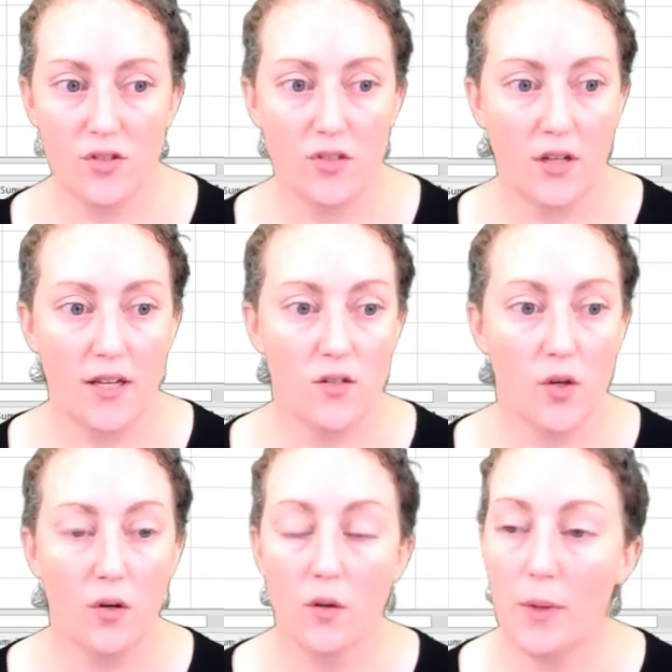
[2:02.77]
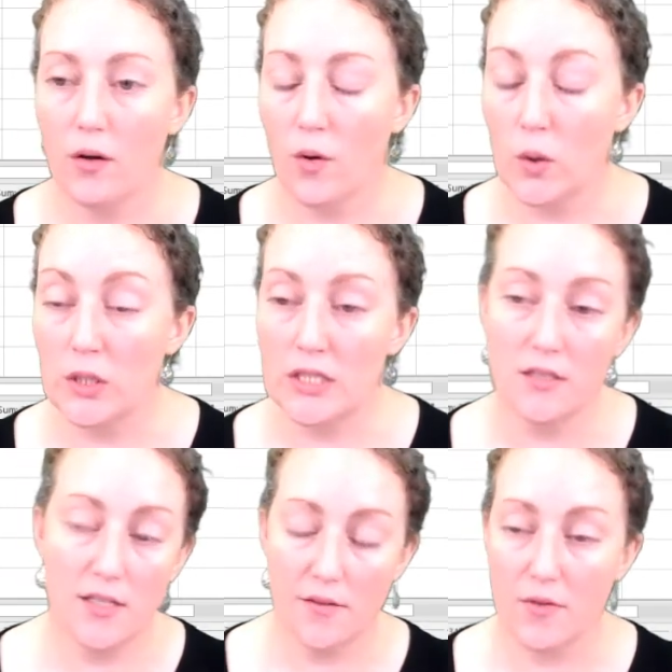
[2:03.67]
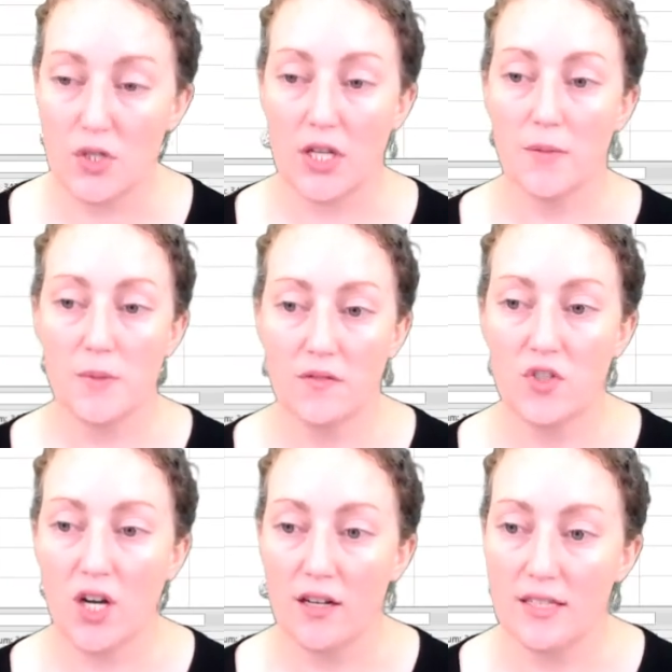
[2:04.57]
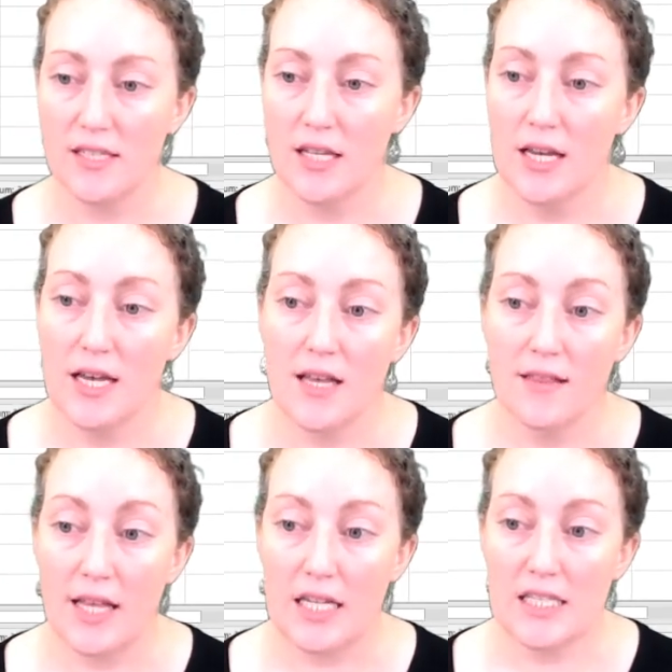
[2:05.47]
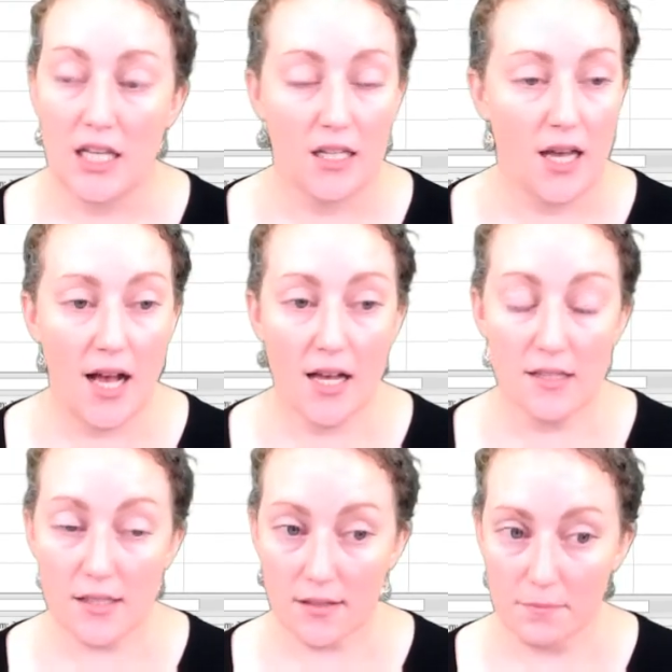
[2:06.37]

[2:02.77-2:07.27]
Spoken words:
to kind of talk about all the different types of charts that Excel has.